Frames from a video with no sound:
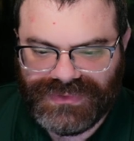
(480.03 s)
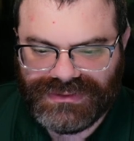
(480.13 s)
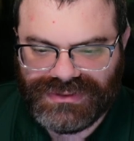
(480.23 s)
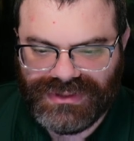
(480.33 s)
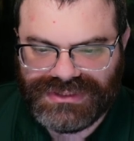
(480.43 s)

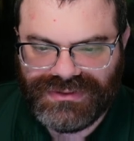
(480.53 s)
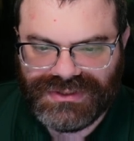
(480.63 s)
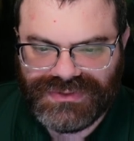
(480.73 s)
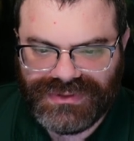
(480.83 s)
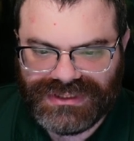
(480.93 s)
so let's do the
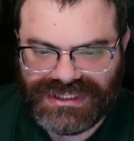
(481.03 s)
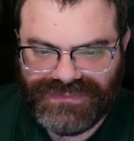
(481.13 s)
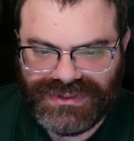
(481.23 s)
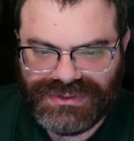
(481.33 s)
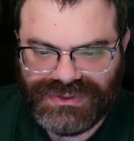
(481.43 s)
two and the
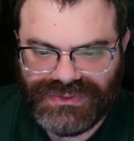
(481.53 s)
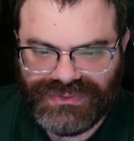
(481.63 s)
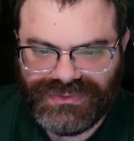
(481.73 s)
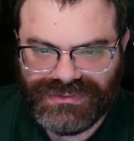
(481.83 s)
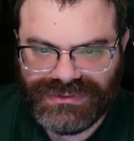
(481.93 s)
seven. The
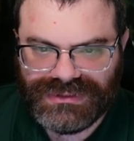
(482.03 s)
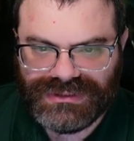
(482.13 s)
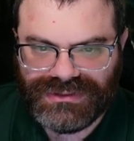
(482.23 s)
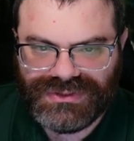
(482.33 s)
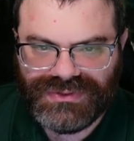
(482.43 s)
two,
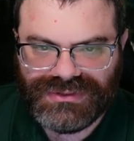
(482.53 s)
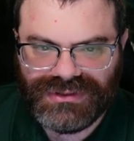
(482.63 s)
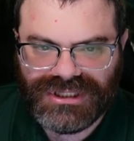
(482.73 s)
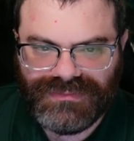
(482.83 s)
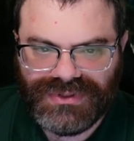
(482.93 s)
the twos
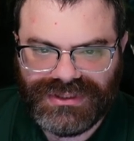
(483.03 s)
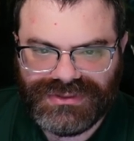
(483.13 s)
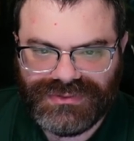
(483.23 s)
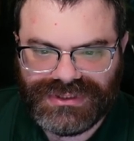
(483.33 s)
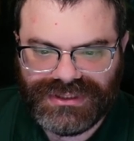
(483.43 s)
look up, putting
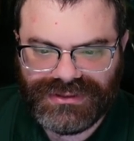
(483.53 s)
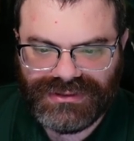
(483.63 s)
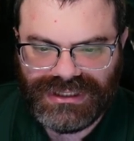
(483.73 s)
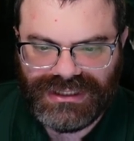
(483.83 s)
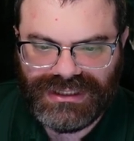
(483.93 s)
twos here.